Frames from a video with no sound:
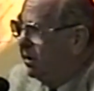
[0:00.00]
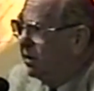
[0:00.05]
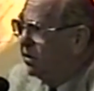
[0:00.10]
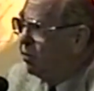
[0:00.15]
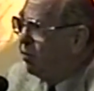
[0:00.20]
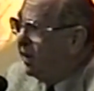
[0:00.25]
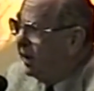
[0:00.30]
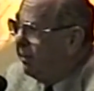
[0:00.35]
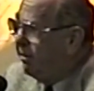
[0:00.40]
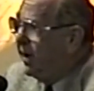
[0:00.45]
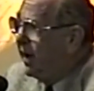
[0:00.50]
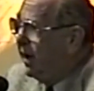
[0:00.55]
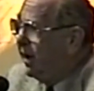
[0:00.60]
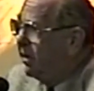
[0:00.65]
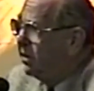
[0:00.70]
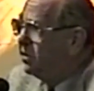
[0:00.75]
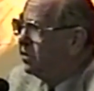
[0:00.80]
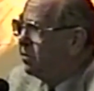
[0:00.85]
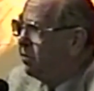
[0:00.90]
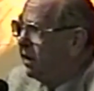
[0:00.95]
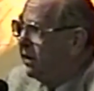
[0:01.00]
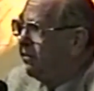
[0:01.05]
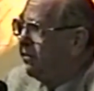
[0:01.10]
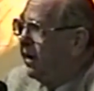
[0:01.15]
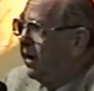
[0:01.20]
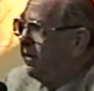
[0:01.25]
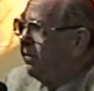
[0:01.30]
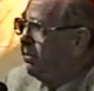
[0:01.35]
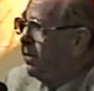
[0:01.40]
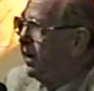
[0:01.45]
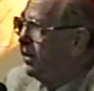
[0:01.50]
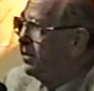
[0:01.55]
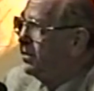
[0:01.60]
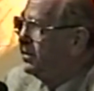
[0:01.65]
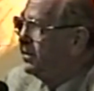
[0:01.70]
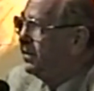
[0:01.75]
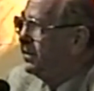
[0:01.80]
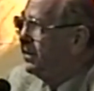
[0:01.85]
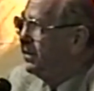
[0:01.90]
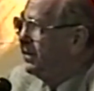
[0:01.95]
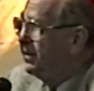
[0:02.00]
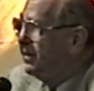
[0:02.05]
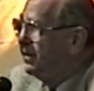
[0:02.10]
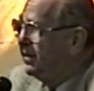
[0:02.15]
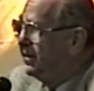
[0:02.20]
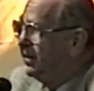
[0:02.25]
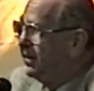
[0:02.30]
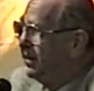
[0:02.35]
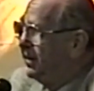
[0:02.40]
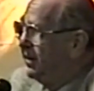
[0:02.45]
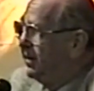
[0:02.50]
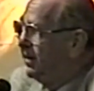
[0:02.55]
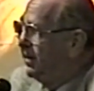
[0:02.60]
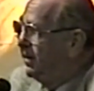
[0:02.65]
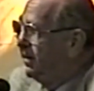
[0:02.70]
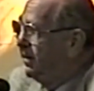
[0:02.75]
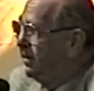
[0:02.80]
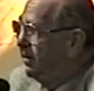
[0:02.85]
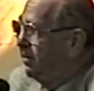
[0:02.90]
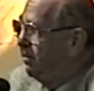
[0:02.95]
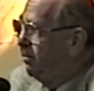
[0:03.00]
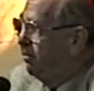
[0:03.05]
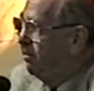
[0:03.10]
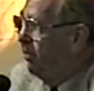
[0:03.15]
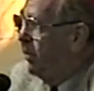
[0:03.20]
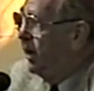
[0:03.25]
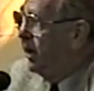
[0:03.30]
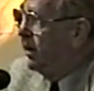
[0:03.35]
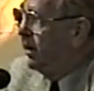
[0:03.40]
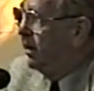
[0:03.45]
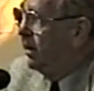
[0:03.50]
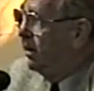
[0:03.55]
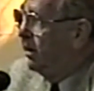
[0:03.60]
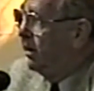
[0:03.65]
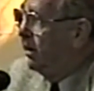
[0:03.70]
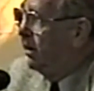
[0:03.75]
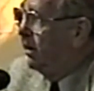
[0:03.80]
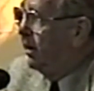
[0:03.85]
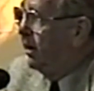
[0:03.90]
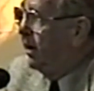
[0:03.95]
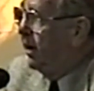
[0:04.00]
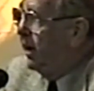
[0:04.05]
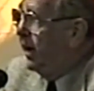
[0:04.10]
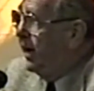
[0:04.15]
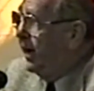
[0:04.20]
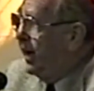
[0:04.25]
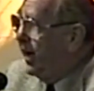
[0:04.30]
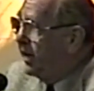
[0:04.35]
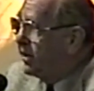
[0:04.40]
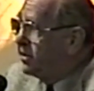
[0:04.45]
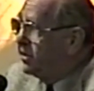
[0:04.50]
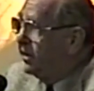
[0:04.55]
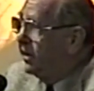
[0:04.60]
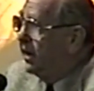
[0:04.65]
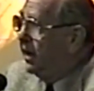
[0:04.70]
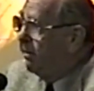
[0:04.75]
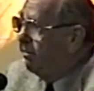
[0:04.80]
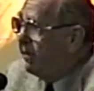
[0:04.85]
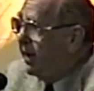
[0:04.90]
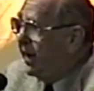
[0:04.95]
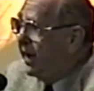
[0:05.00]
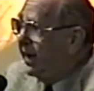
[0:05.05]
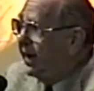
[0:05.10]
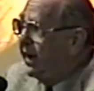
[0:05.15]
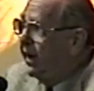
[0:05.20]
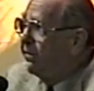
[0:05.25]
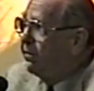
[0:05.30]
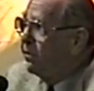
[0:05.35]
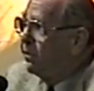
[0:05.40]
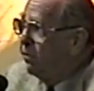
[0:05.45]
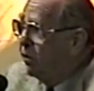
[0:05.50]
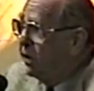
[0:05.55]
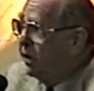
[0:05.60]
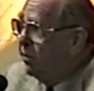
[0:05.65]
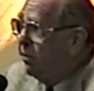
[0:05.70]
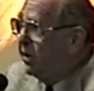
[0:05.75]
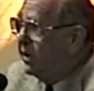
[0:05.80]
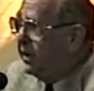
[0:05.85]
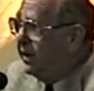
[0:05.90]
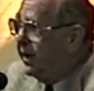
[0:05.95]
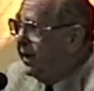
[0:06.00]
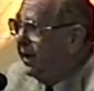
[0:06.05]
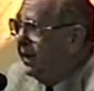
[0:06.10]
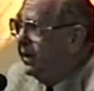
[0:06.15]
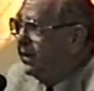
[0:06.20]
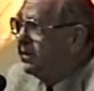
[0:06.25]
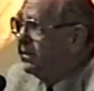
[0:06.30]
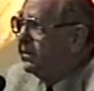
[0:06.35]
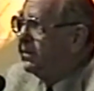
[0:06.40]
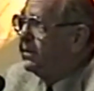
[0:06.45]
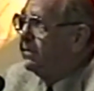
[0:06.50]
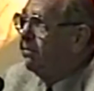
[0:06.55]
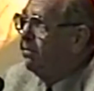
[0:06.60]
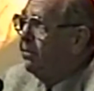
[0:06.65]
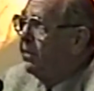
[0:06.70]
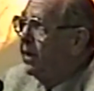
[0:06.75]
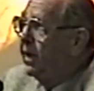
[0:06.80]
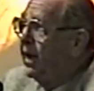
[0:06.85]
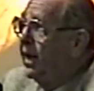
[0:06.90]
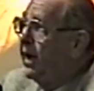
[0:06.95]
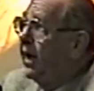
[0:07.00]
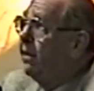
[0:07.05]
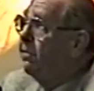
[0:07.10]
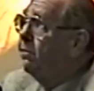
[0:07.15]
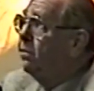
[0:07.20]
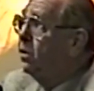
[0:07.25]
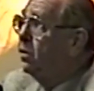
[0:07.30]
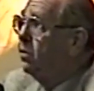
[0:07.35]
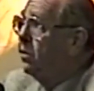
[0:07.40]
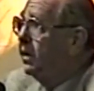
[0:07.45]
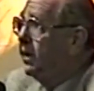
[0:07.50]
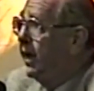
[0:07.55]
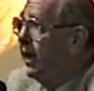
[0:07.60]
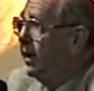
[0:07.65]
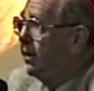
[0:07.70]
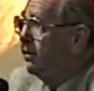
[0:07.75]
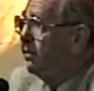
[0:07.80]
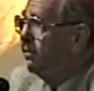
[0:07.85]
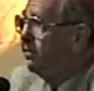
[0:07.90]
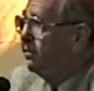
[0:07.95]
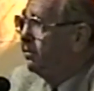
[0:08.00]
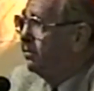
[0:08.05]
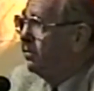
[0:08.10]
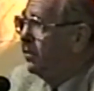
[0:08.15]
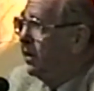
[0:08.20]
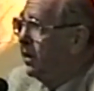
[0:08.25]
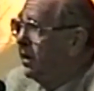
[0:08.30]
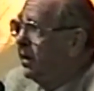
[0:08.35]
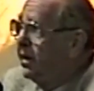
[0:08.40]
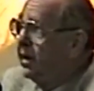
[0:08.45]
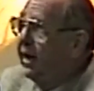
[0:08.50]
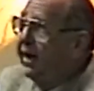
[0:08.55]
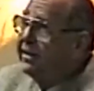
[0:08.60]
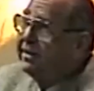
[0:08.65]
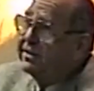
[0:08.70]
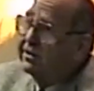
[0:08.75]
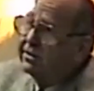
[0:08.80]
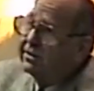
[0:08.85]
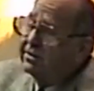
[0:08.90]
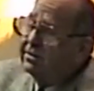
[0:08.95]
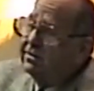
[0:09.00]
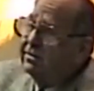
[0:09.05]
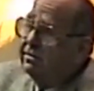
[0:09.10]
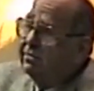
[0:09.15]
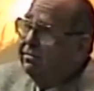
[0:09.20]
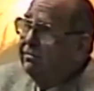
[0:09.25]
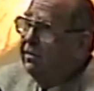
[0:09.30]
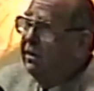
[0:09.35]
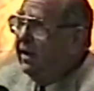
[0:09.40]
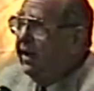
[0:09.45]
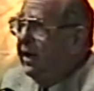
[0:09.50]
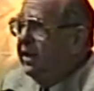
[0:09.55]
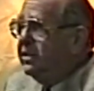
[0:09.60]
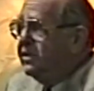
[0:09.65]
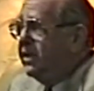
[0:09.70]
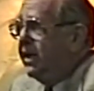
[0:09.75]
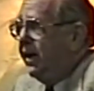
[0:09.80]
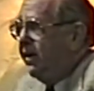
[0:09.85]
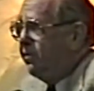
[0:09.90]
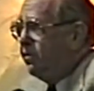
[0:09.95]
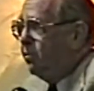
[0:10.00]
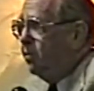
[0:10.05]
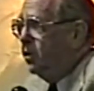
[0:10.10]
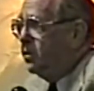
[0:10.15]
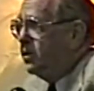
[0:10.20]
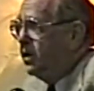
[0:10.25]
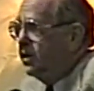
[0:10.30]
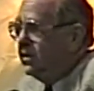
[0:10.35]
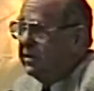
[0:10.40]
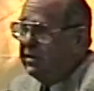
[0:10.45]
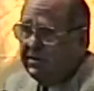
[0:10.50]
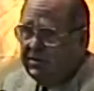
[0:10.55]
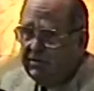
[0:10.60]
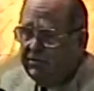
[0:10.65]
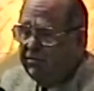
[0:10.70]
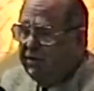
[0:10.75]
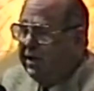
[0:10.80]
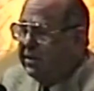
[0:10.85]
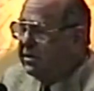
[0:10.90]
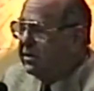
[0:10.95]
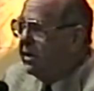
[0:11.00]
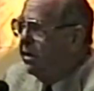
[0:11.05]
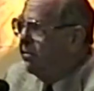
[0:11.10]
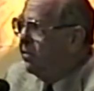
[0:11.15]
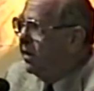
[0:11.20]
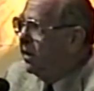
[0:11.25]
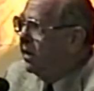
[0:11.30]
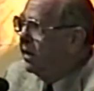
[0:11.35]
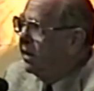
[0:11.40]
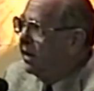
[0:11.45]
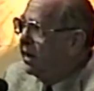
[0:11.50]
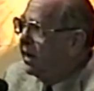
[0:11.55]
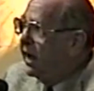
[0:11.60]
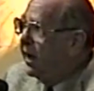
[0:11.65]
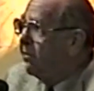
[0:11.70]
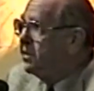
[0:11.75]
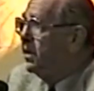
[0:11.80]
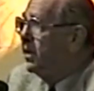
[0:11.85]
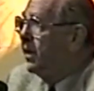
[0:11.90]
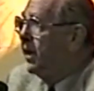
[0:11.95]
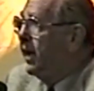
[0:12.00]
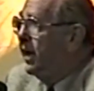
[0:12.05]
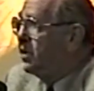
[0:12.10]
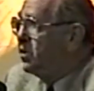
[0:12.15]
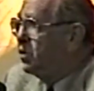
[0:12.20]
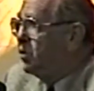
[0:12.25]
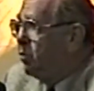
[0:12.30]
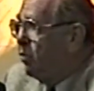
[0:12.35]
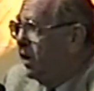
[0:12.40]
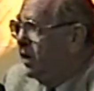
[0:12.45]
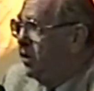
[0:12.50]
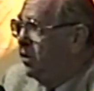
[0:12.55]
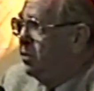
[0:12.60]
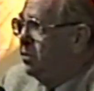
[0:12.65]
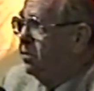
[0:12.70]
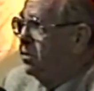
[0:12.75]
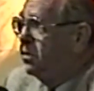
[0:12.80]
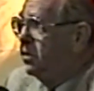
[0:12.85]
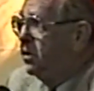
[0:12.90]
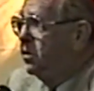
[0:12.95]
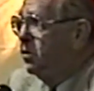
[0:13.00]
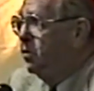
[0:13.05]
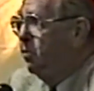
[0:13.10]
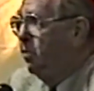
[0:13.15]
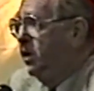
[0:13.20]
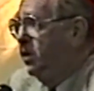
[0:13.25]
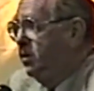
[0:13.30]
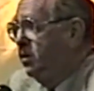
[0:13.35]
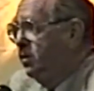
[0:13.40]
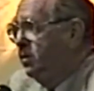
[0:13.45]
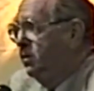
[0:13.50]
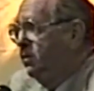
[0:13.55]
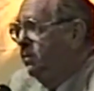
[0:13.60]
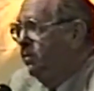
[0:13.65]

to 20 pounds, 25 pounds. But I actually got back after 41 days, and I flew again. I just realized afterwards, I just read something, that I'm in a catch-22 situation.